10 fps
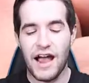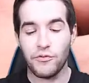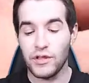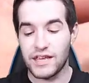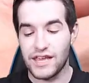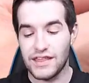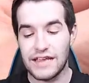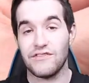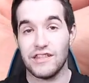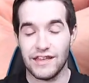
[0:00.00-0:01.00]
I really can't
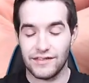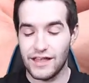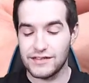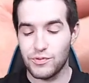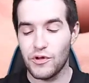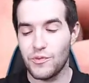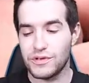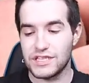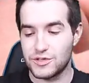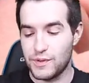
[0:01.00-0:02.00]
think of anything. That's probably the
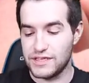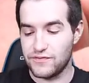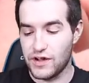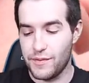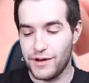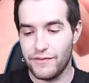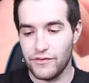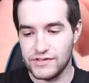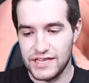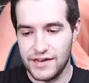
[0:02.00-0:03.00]
most expensive common I've
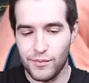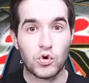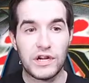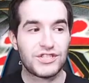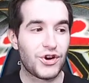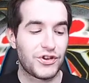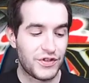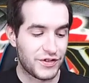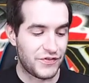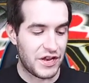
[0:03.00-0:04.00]
ever seen. Great start to
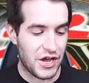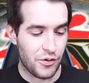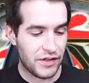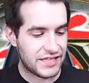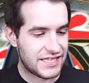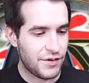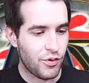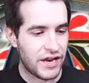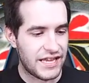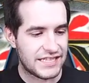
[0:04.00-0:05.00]
this video. Let's see
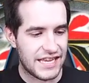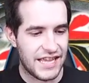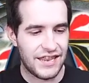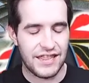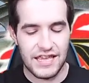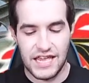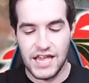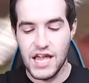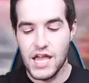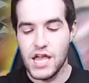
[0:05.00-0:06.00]
what is in the